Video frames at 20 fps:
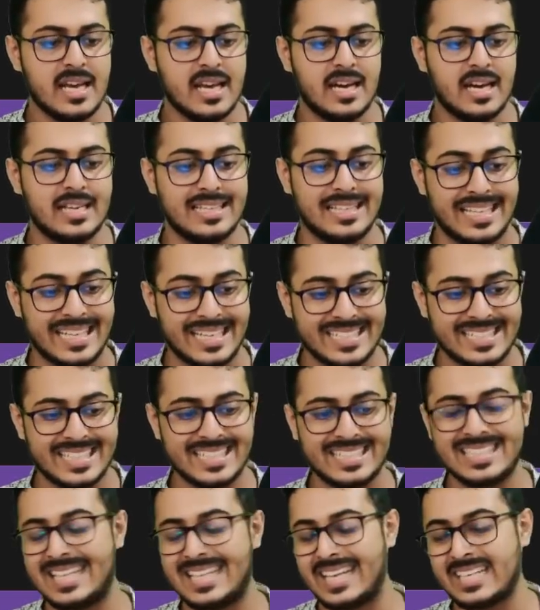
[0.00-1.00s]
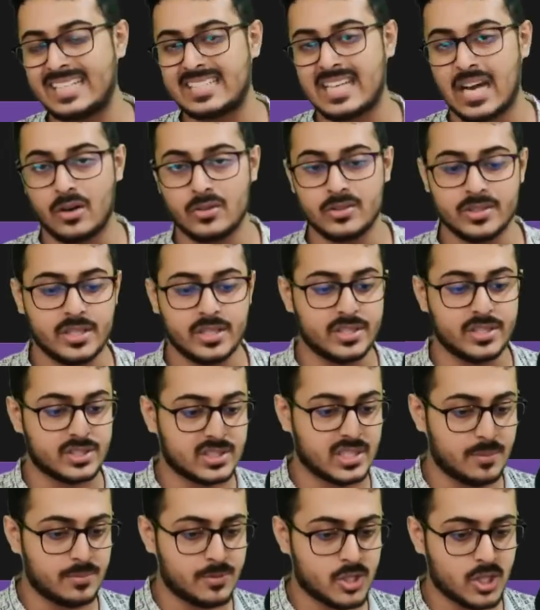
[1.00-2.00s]
LinkedIn link down in the
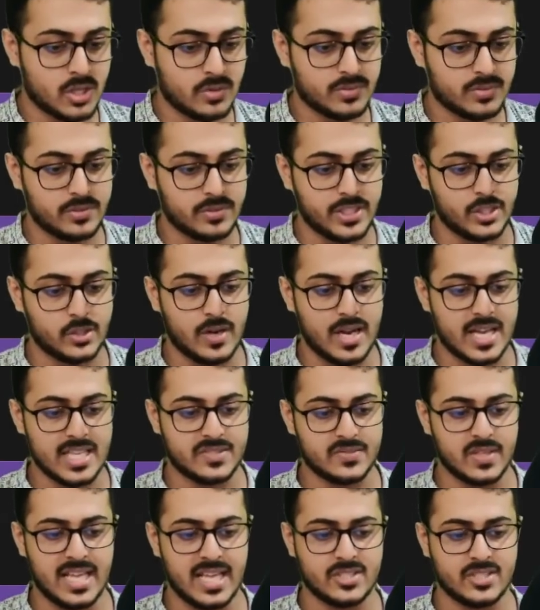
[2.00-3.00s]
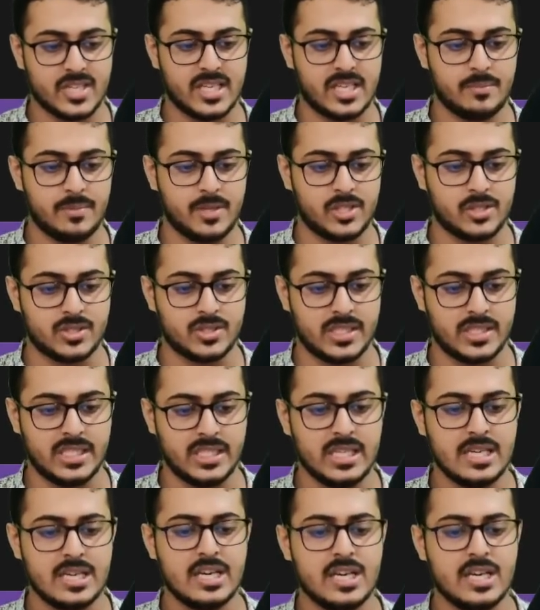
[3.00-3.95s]
description of the video as well, as you are able to see.